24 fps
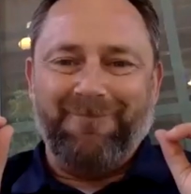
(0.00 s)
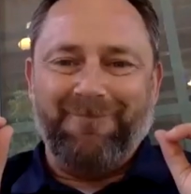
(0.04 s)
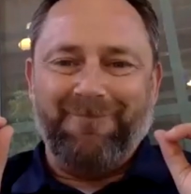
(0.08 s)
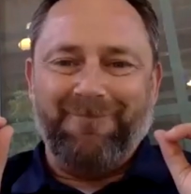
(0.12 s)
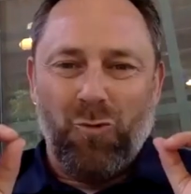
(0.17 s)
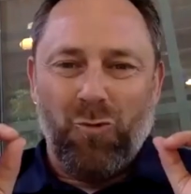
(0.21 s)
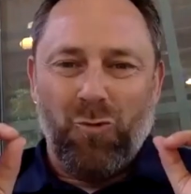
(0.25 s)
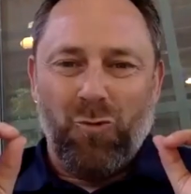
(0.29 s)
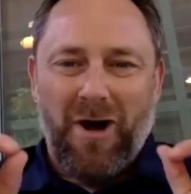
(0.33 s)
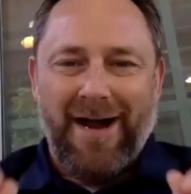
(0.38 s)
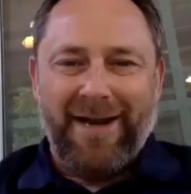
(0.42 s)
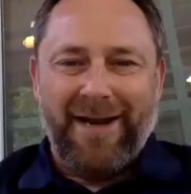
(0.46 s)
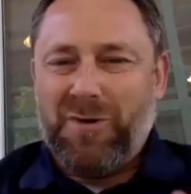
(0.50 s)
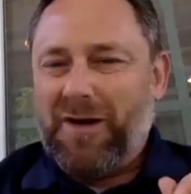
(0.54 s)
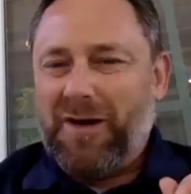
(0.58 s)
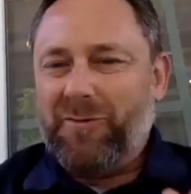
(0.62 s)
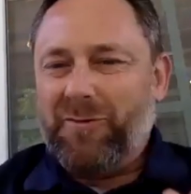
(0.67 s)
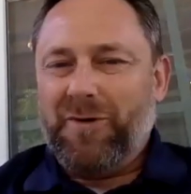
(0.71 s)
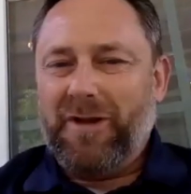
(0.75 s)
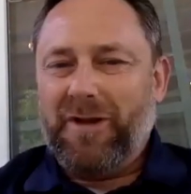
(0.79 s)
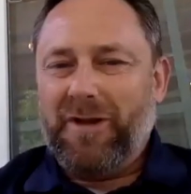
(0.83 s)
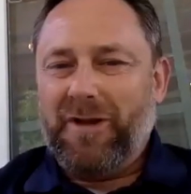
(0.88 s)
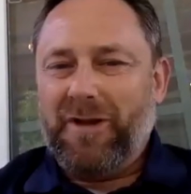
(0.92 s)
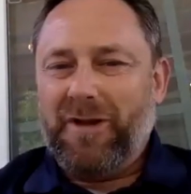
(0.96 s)
why do
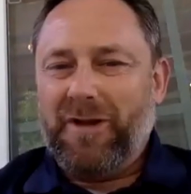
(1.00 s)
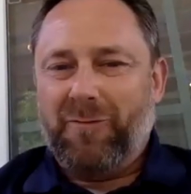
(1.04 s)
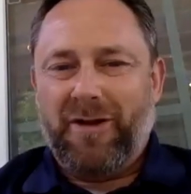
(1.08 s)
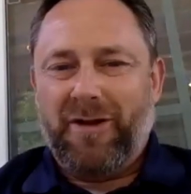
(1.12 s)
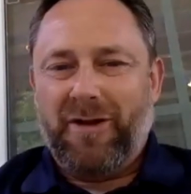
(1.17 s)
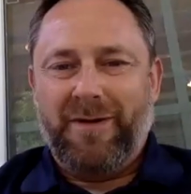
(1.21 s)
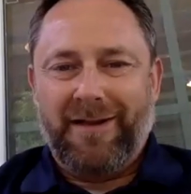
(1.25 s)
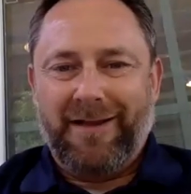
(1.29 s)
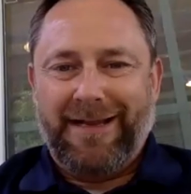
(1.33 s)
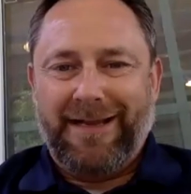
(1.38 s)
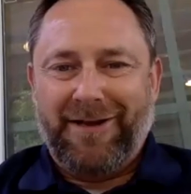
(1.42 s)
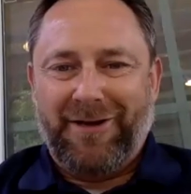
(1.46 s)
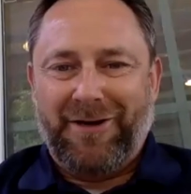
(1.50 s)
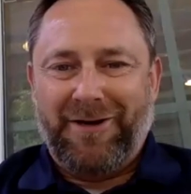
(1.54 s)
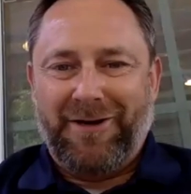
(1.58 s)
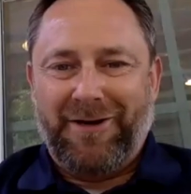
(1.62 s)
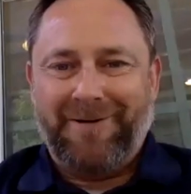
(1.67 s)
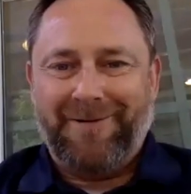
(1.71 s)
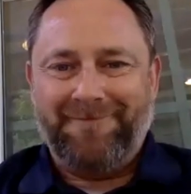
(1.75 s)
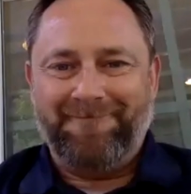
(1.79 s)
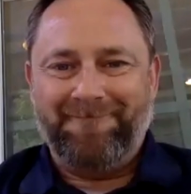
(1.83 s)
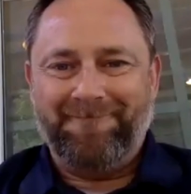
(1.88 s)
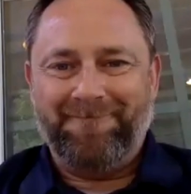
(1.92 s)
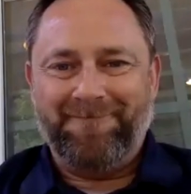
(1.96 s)
I really want to be a
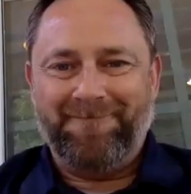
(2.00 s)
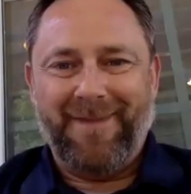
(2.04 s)
leader?